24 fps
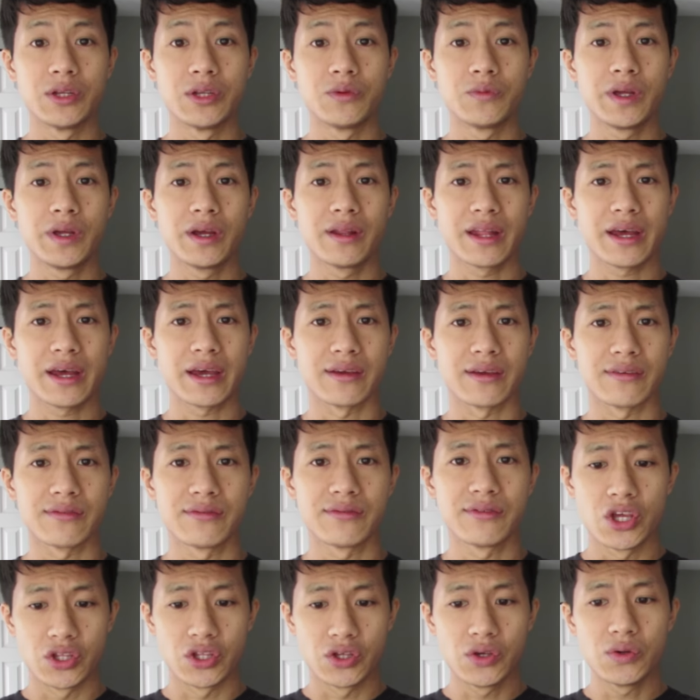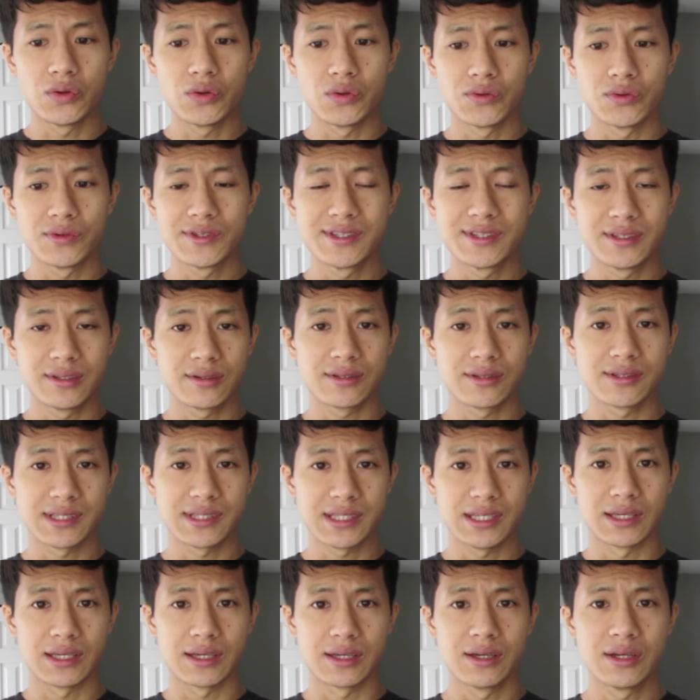in real life, you still
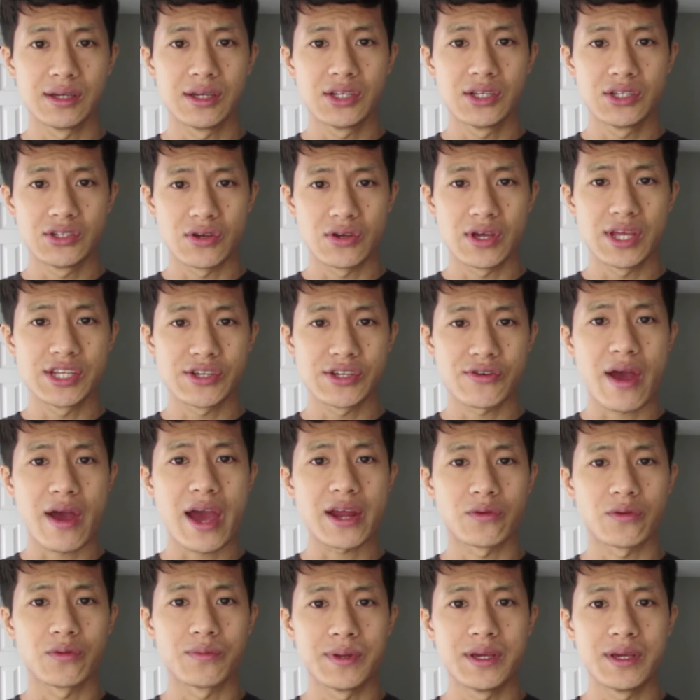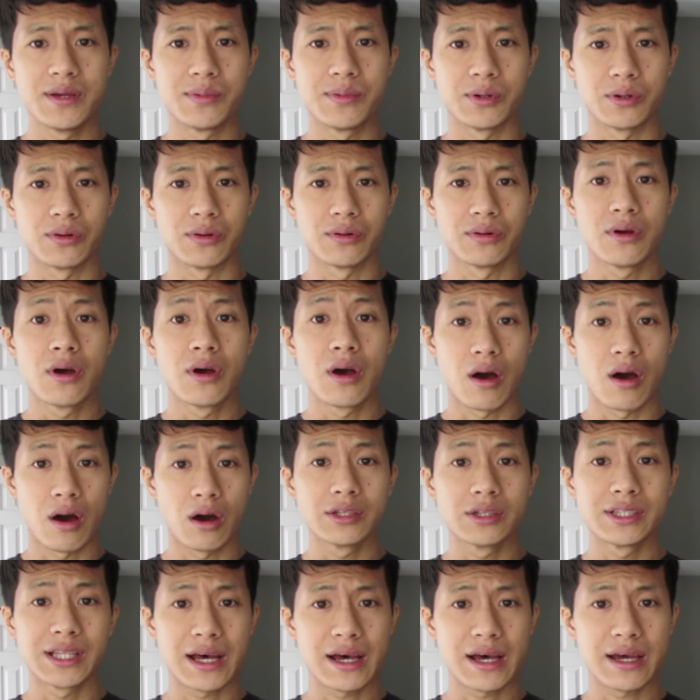seek to interact with people
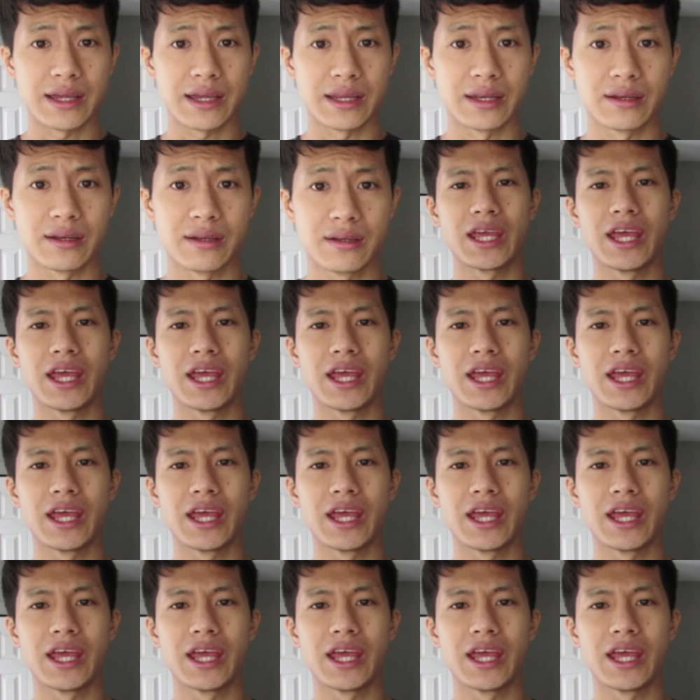online.